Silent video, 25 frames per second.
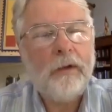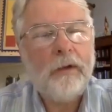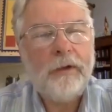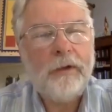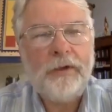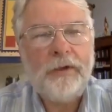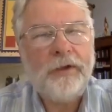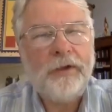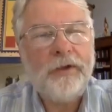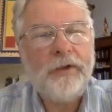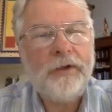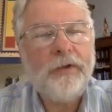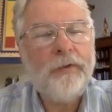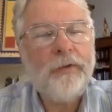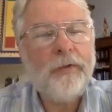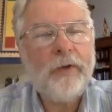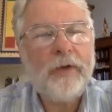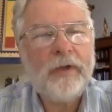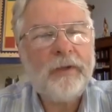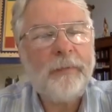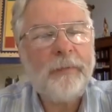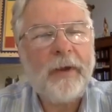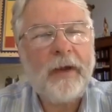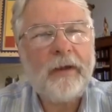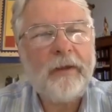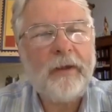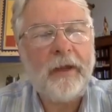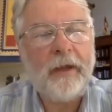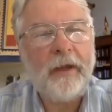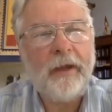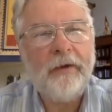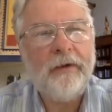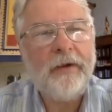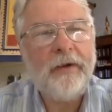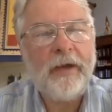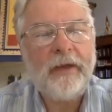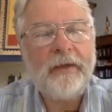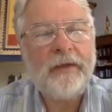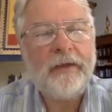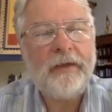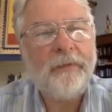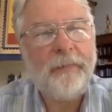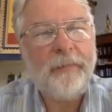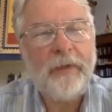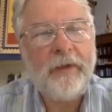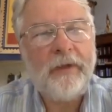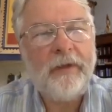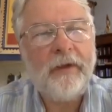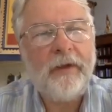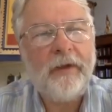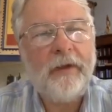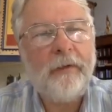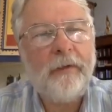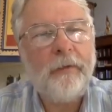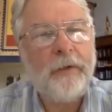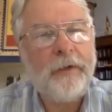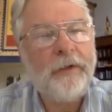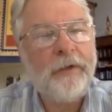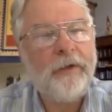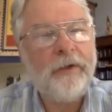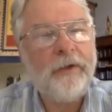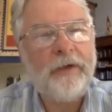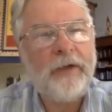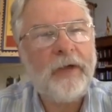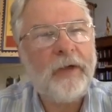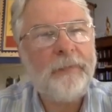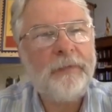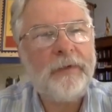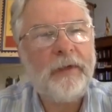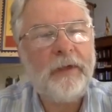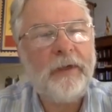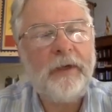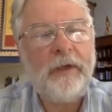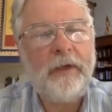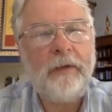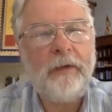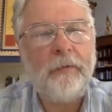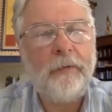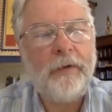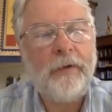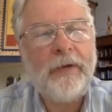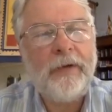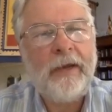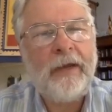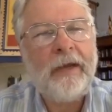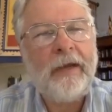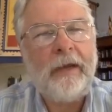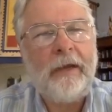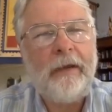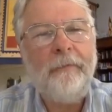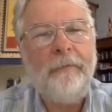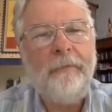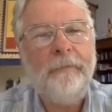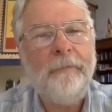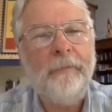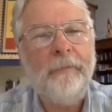do you expect the internet to be there when you're typesetting or not?